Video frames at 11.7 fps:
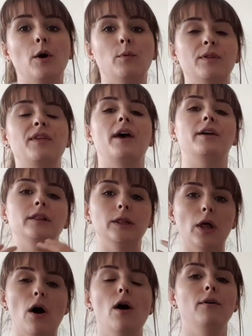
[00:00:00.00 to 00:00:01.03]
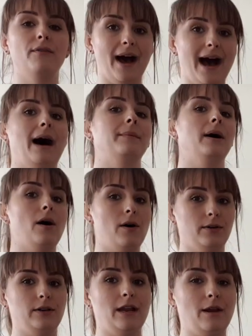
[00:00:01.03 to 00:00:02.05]
with a lot of armour
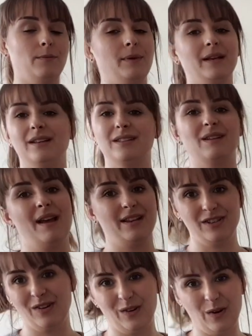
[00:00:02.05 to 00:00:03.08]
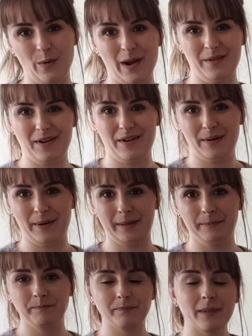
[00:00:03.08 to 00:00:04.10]
on you because it's not going to work very well.